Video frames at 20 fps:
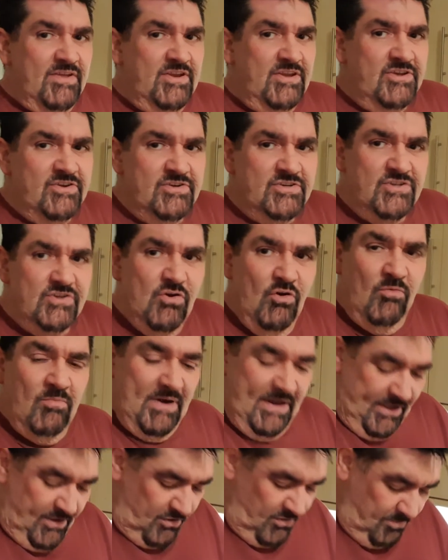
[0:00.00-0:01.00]
you'd
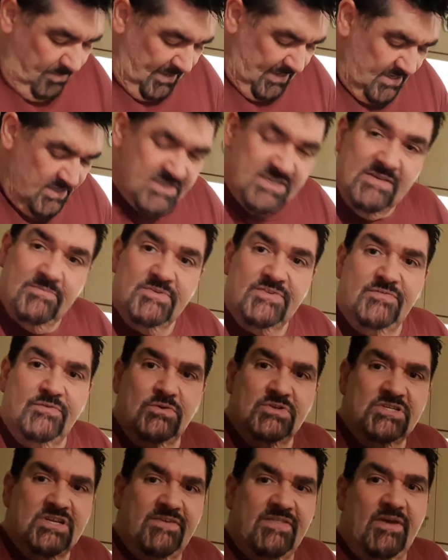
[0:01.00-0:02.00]
normally cook parsnips for,
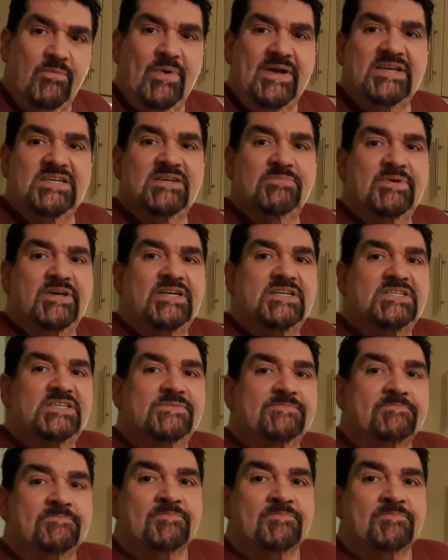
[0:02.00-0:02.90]
so they went a bit